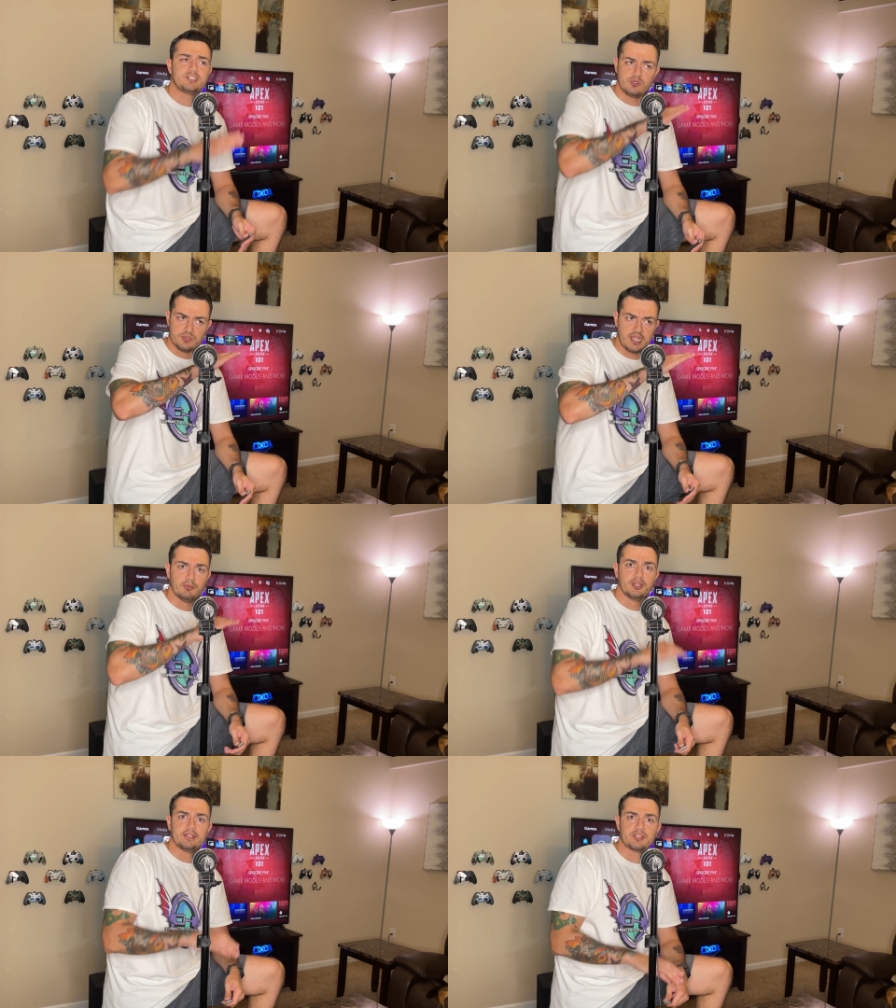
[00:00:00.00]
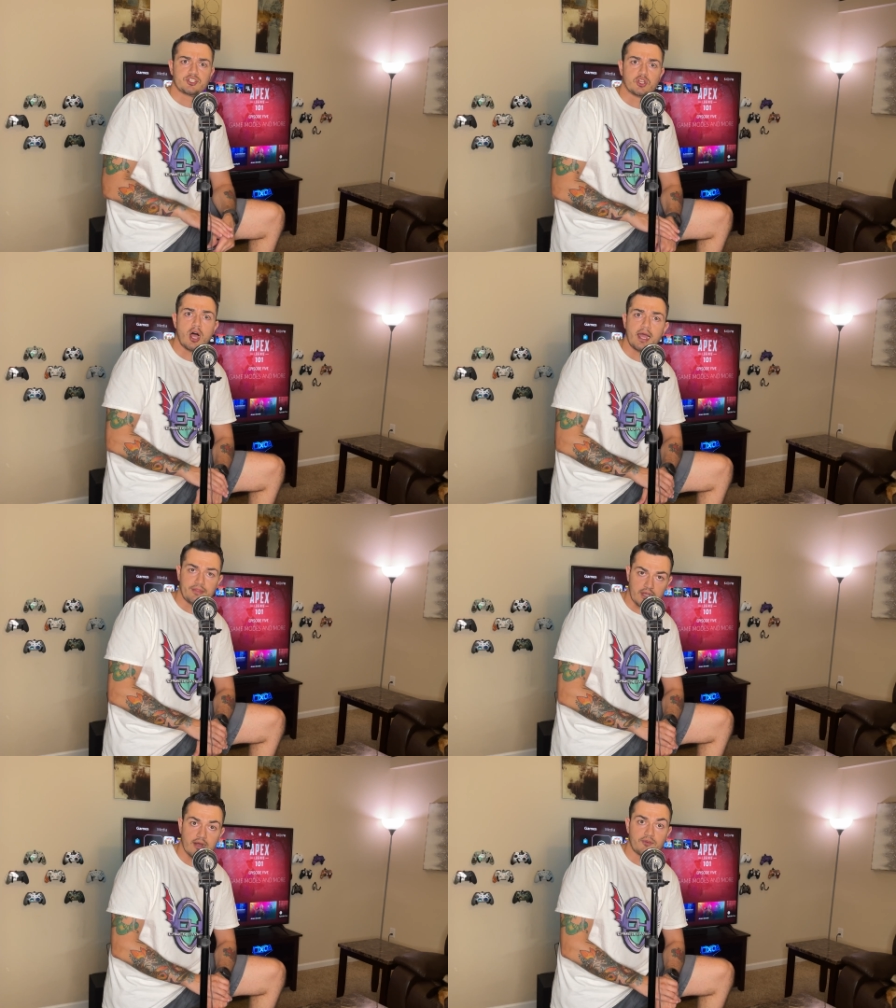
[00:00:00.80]
He was able to get the slot,
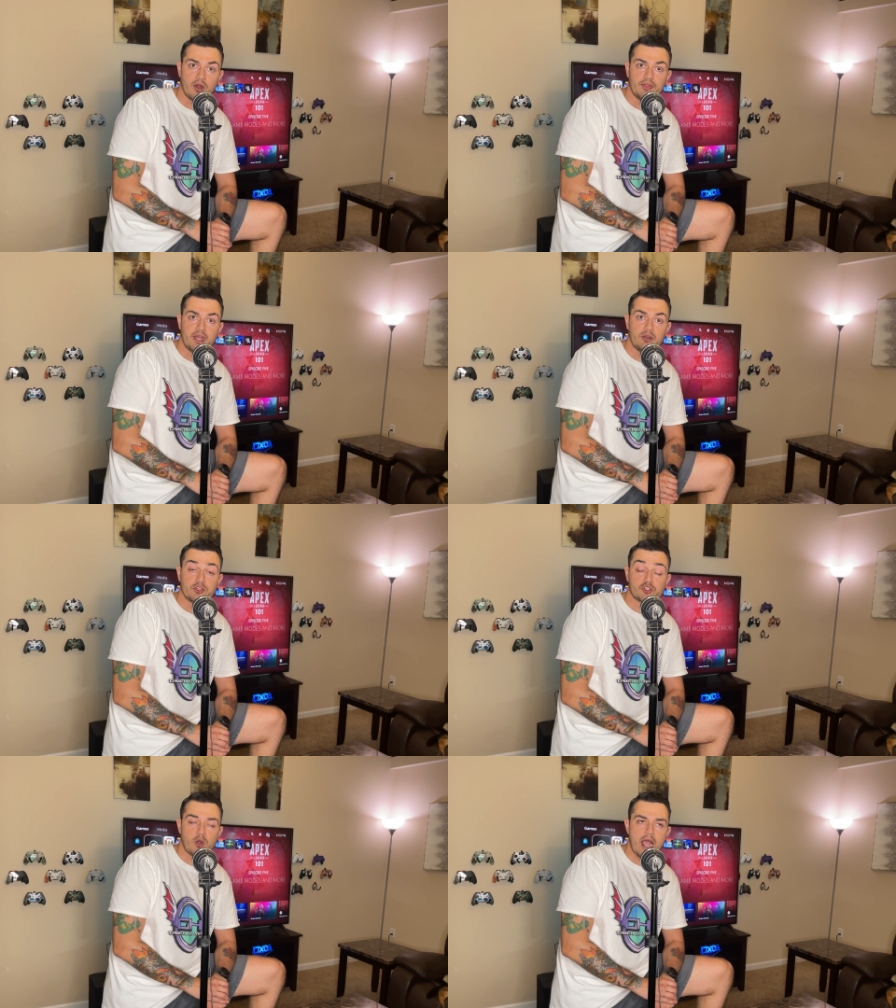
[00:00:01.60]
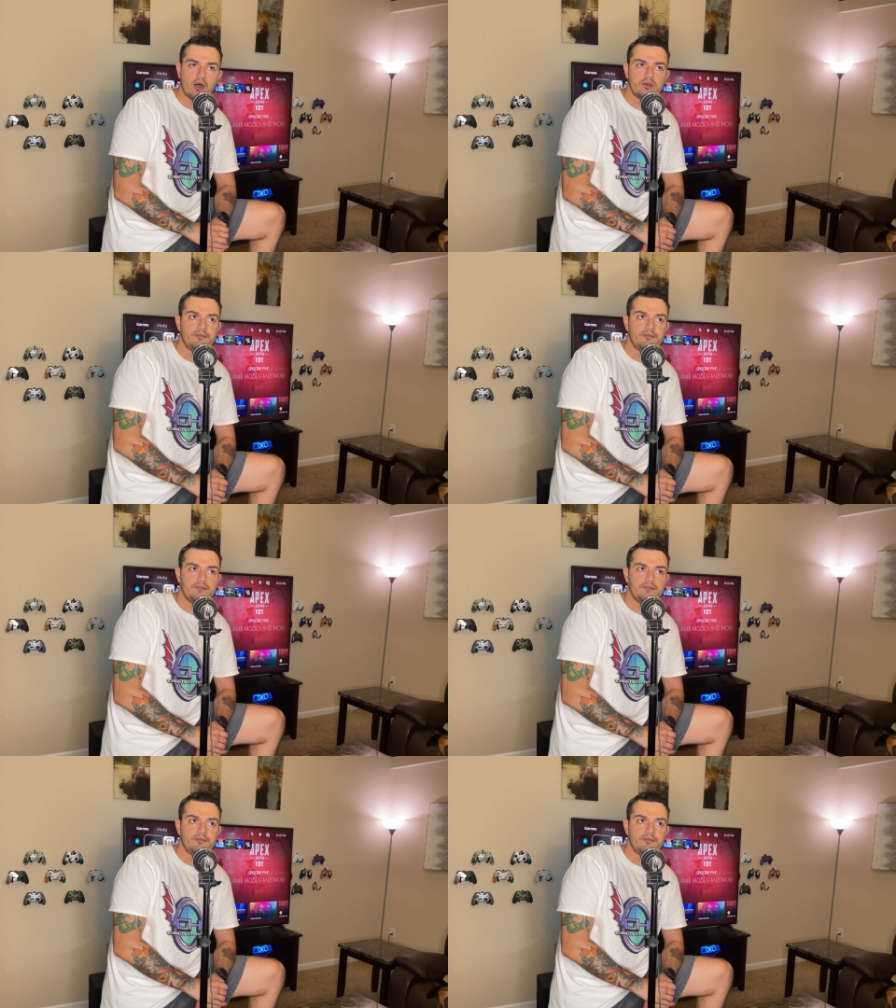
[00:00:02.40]
the cover on there, the shroud,